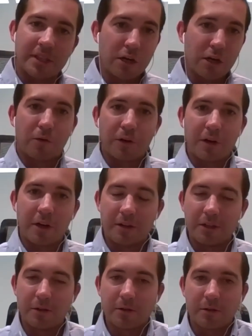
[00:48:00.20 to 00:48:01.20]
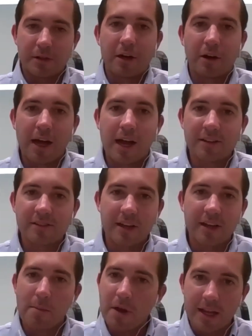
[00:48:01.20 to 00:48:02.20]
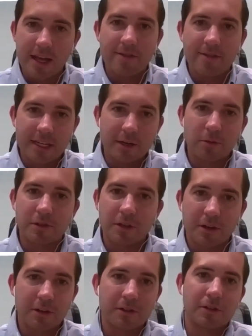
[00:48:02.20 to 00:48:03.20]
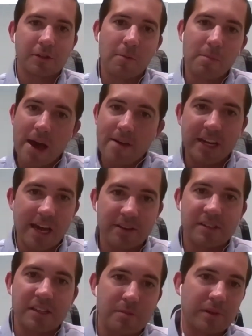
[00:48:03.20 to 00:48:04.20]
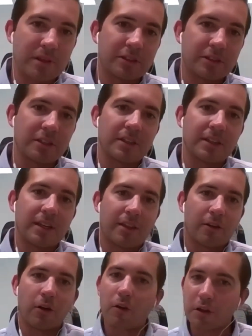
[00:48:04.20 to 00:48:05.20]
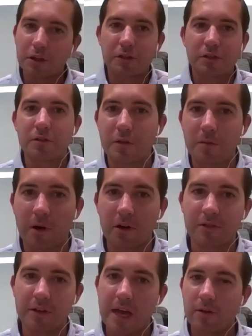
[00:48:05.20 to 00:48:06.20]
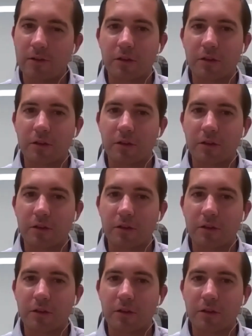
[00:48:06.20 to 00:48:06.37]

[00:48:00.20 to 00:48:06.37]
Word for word: in the Eagleford, you'll hear guys saying, I'm not having any returns, or I'm having heavy seepage, and they're only losing a few barrels an hour.